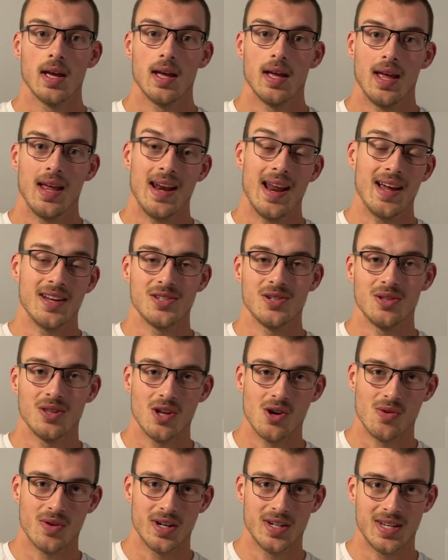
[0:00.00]
And as you
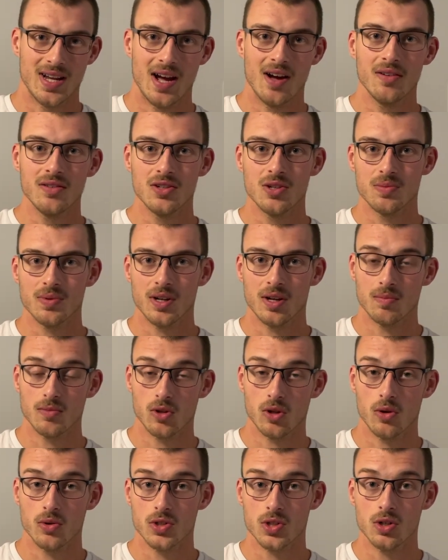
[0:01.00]
lower it down, you'll become
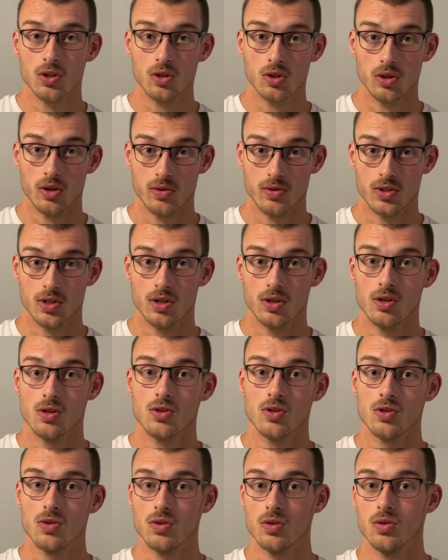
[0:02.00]
closer and closer
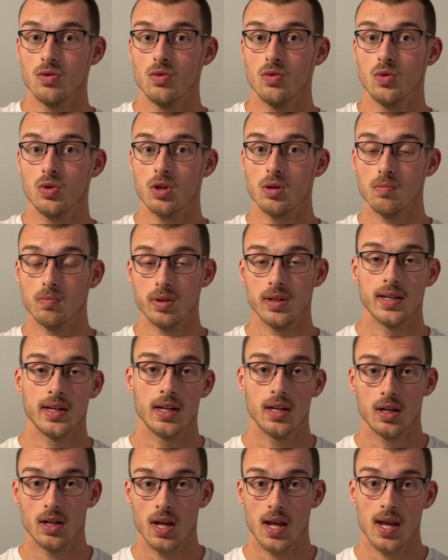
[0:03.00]
to
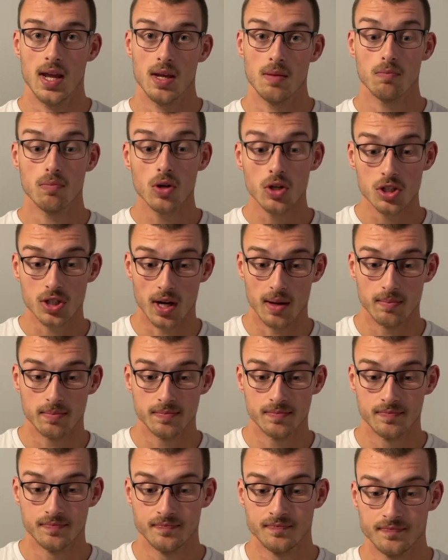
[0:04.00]
completing a push-up.
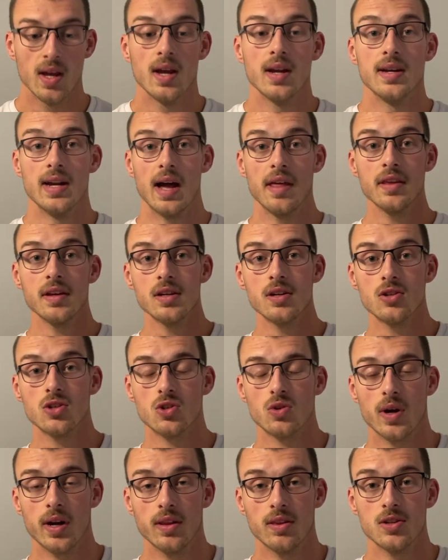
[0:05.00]
Now that your
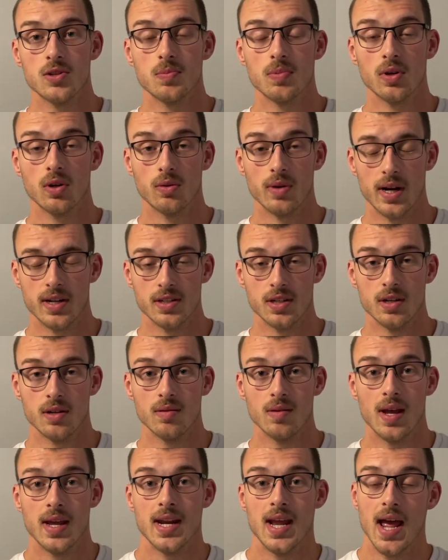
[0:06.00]
strength is progressing
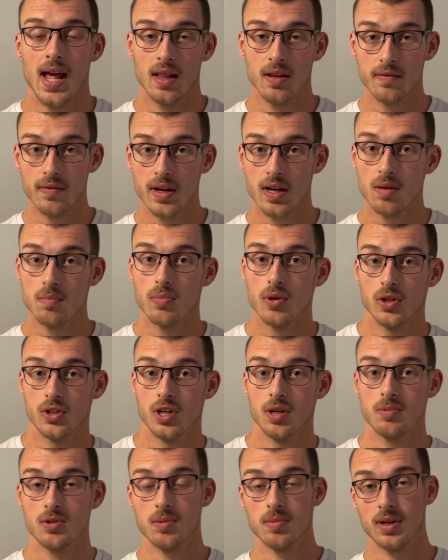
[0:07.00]
and elevated
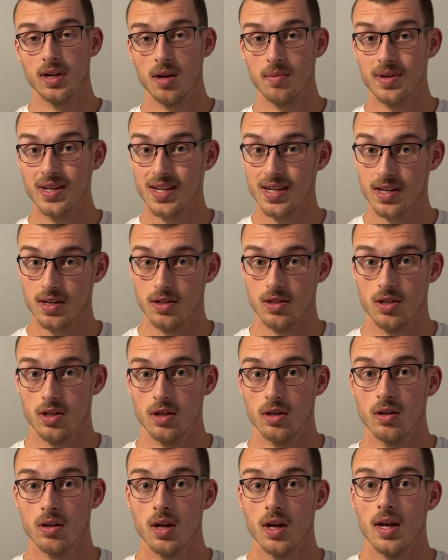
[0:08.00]
push-ups are becoming
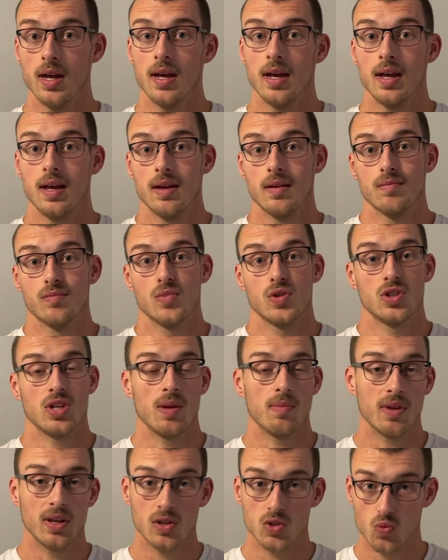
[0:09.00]
easier, Same
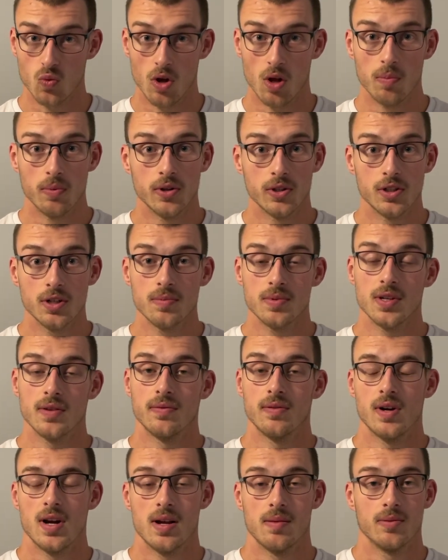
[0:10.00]
thing as wall push-ups. If
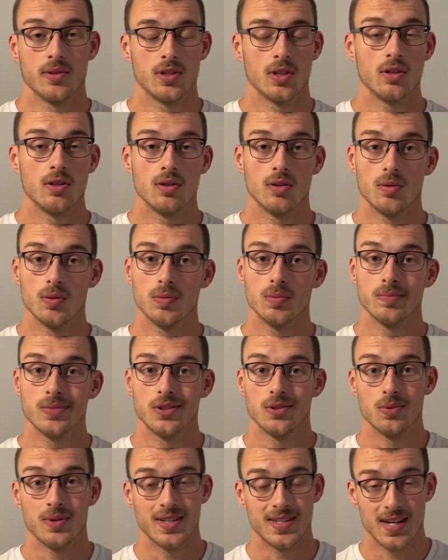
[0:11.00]
you're able to do
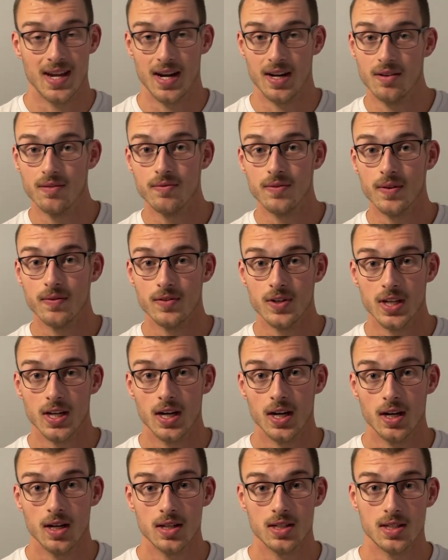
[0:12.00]
between 10 and 15
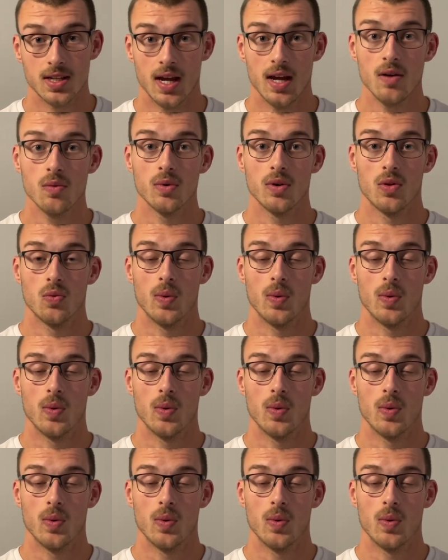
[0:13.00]
in a set with